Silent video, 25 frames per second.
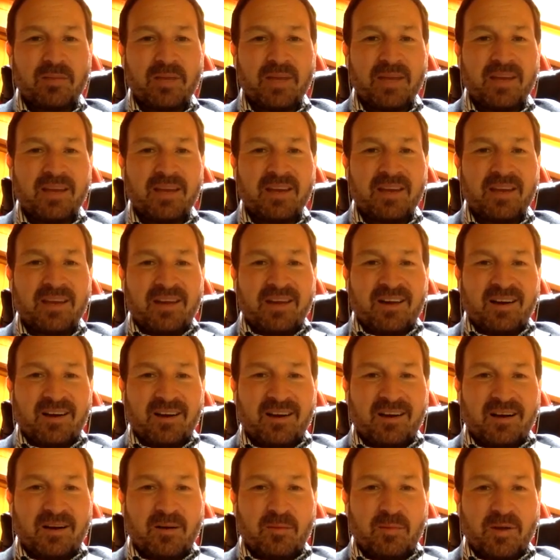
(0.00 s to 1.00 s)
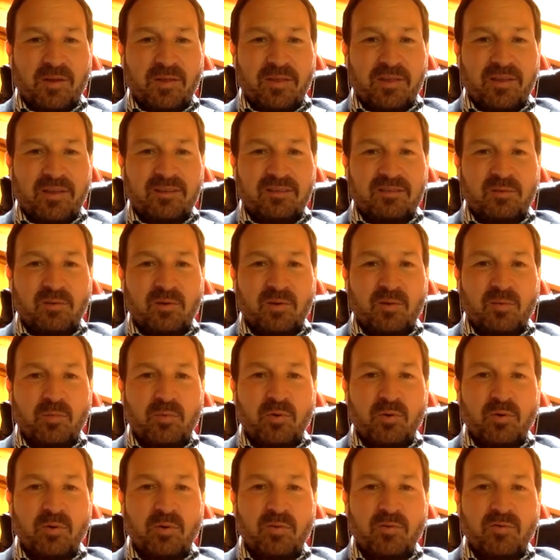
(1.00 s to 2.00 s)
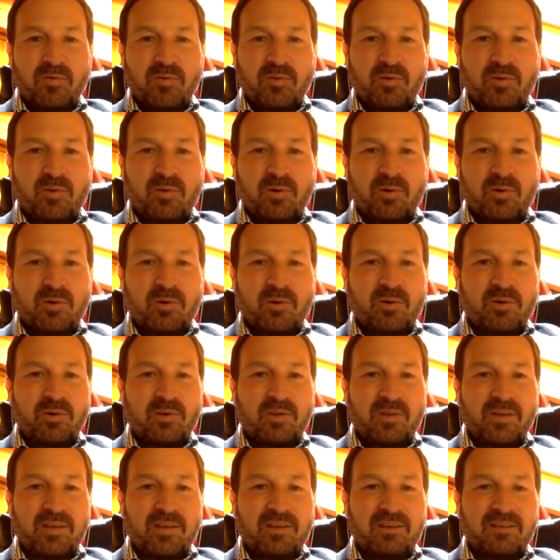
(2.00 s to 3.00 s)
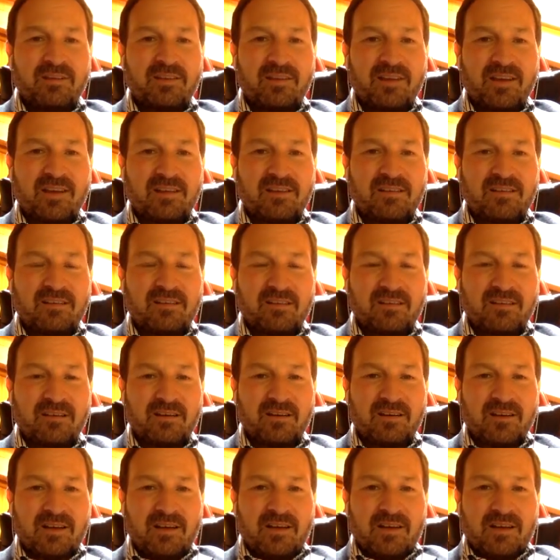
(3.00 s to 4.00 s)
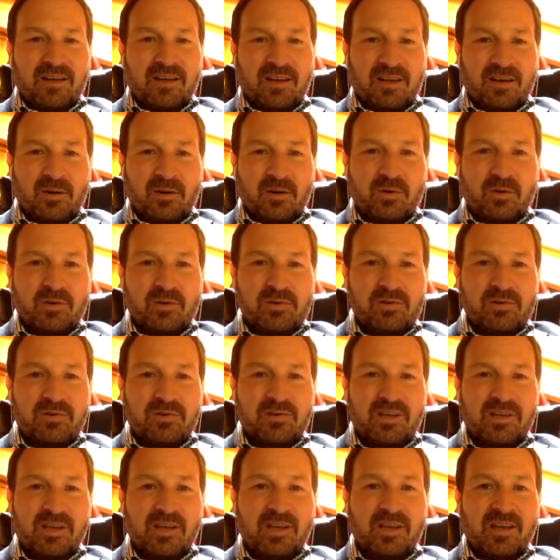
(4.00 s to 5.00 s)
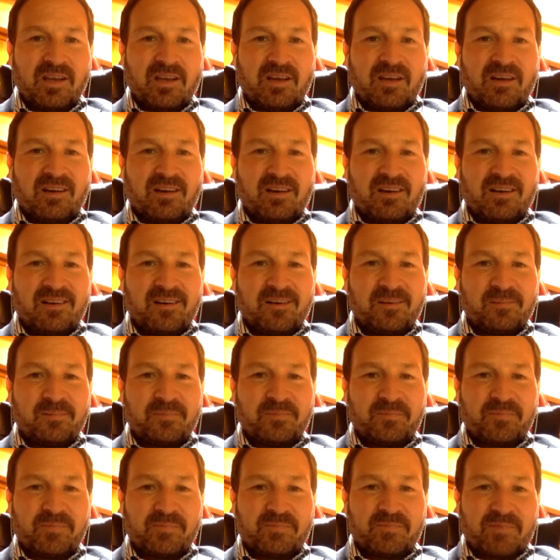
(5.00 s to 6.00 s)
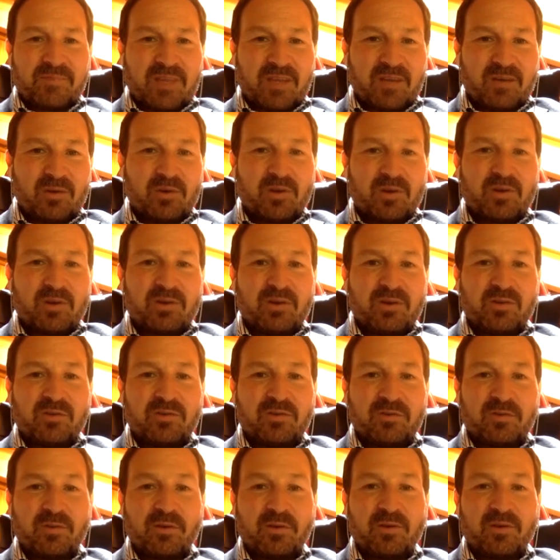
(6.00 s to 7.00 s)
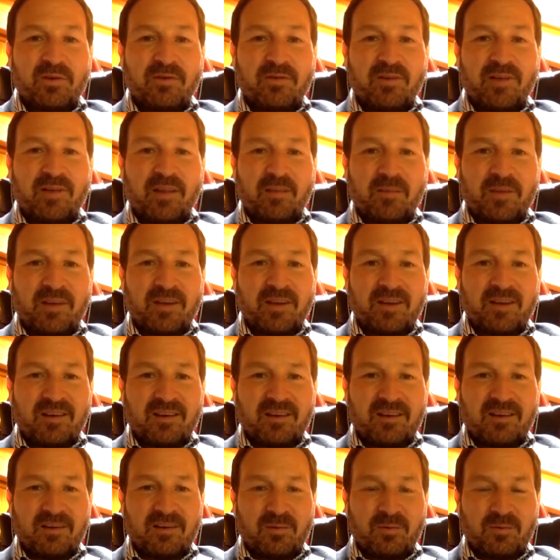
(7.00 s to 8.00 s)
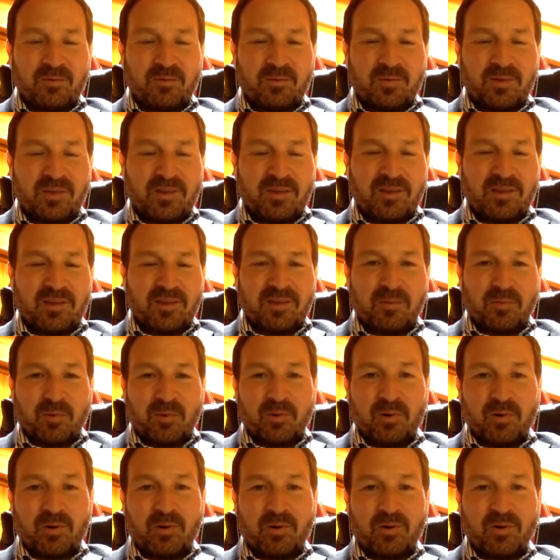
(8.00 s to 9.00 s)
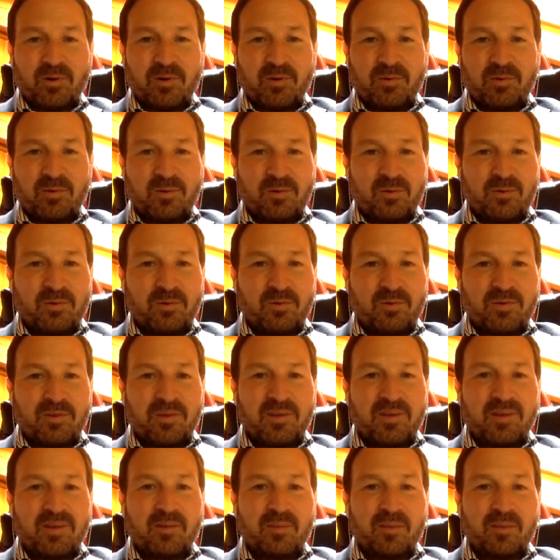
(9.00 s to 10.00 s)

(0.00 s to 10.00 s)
make about things to improve or things that you see could use further development within the protocol or within the